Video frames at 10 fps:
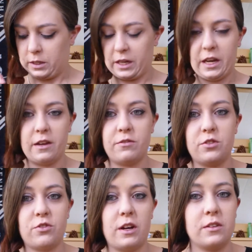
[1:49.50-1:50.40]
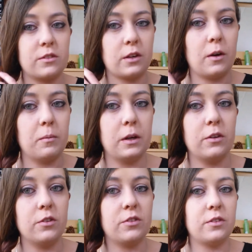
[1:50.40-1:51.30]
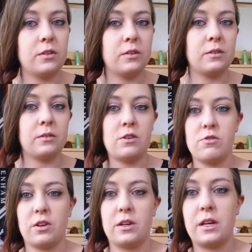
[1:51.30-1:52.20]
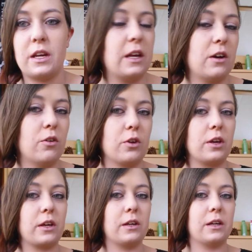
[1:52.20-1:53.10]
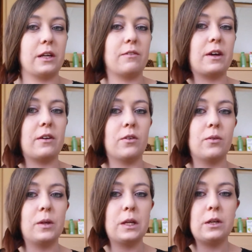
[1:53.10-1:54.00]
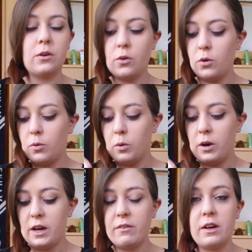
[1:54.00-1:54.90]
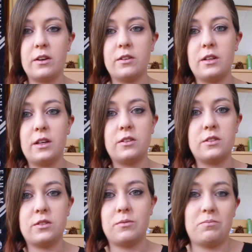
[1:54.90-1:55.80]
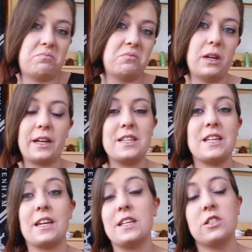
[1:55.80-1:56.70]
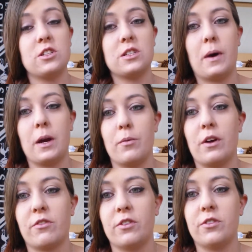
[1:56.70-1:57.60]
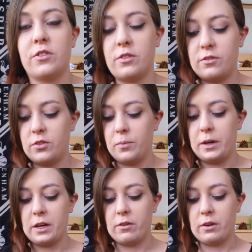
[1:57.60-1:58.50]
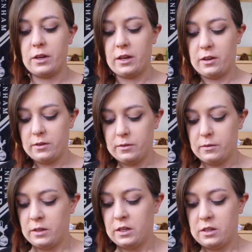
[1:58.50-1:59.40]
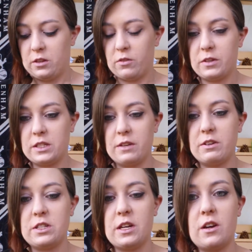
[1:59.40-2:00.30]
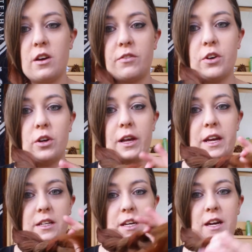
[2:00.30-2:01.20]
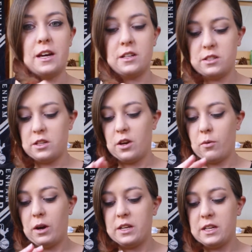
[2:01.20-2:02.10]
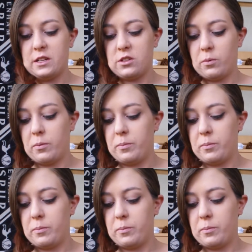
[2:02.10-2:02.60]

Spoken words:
Again, if strands come loose, you can neaten it or you can leave it, or whatever. It's, like I said, it's just my preference for my own hair. Obviously reach the end, I've got layered hair, so I tend to stop